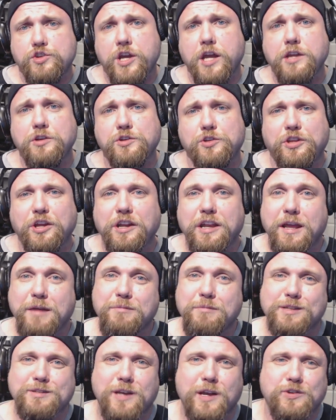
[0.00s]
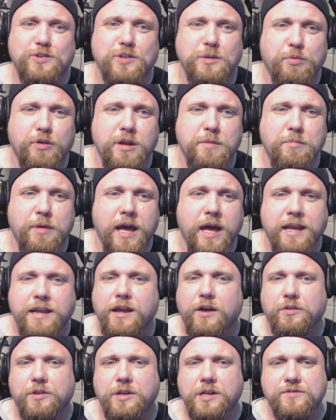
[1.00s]
changed the name. That's actually pretty bad
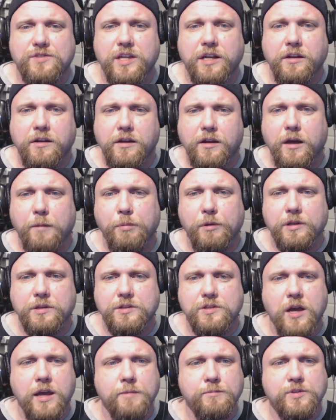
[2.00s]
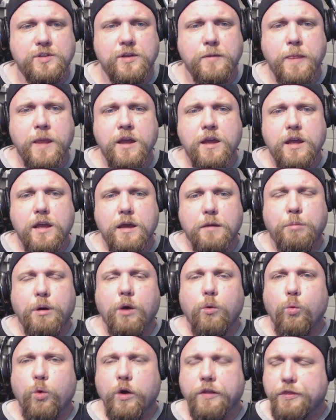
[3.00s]
now that I've said it a couple of times.
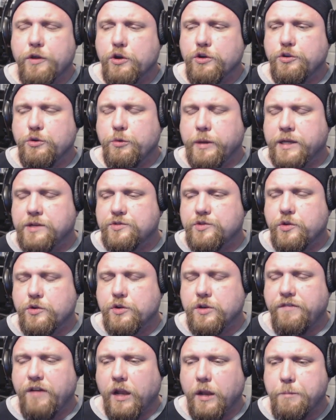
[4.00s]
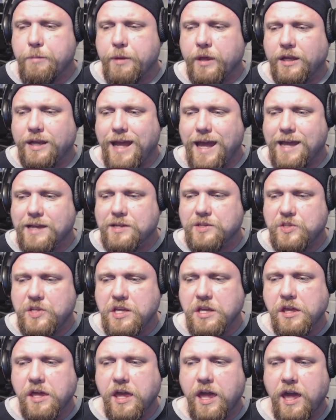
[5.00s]
But what they're doing is they're developing an
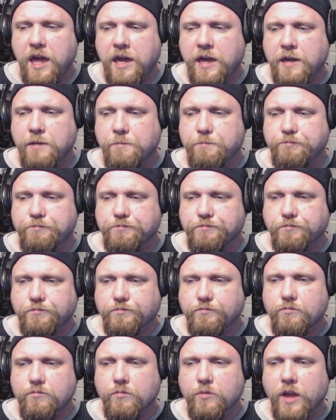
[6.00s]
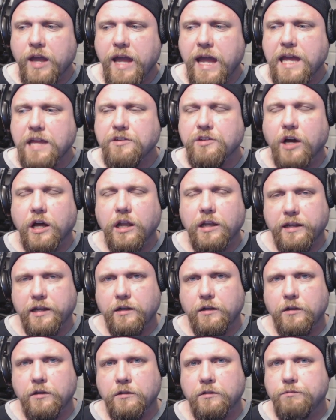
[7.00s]
SDK and a
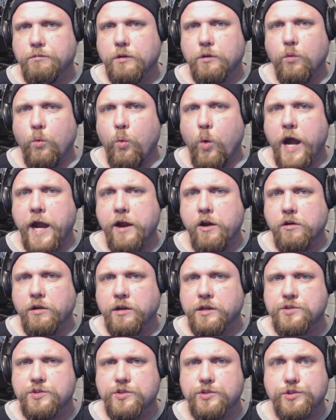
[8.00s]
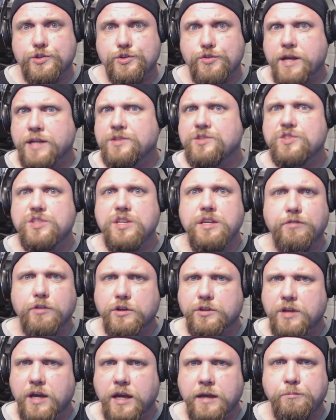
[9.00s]
little wireless transceiver
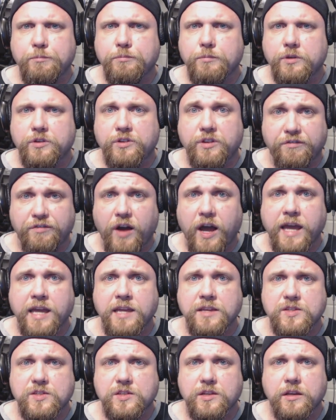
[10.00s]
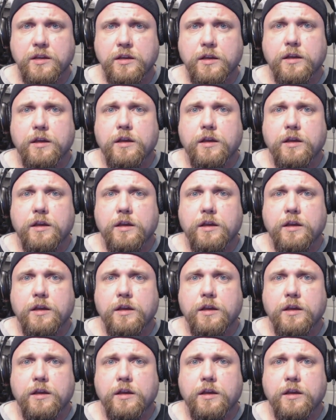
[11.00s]
type device